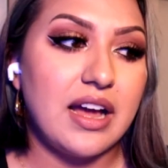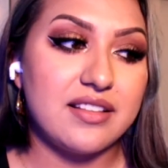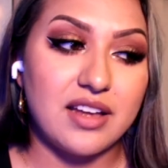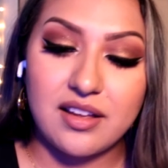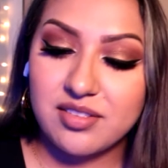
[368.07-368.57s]

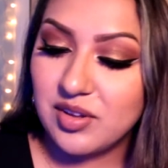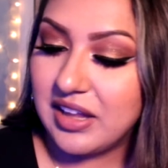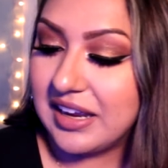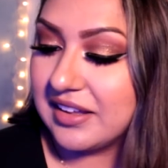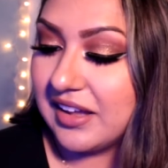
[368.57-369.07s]
I also
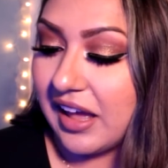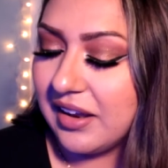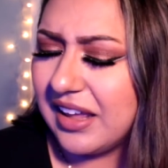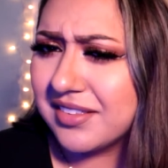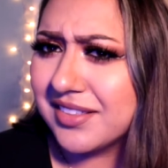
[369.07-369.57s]
like,
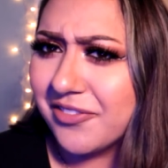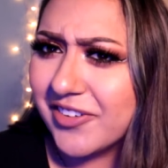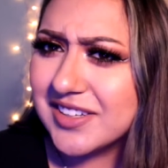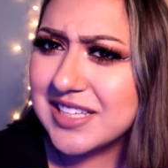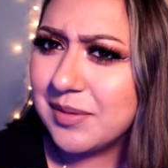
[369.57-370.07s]
I, is it the
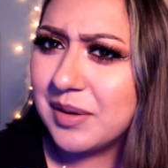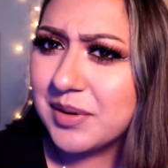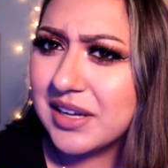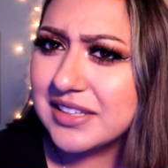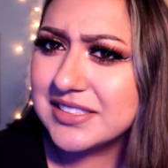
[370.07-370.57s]
first time they
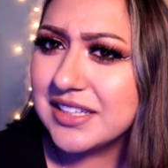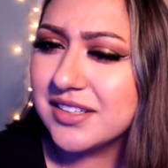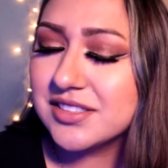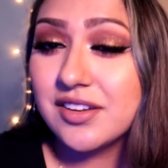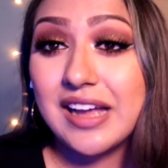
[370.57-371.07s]
were cussing
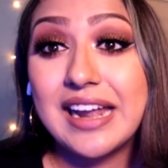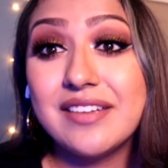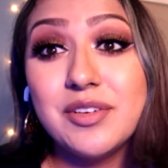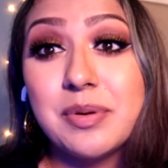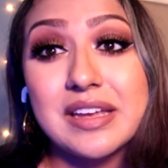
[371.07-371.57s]
in a song? I
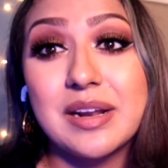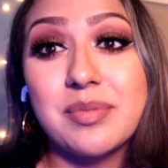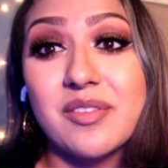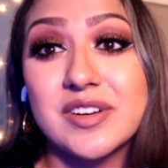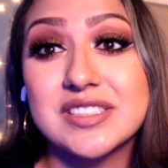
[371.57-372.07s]
didn't even pick it
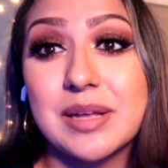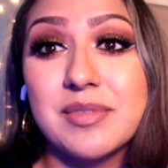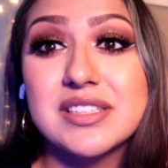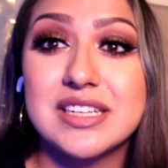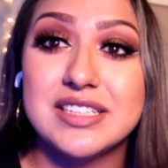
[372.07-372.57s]
up the first
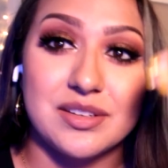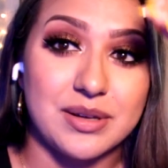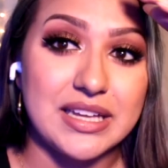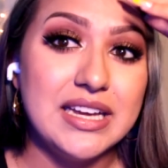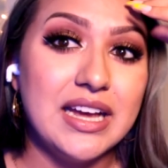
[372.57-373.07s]
time listening to
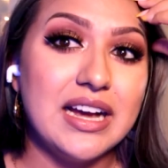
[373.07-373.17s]
it.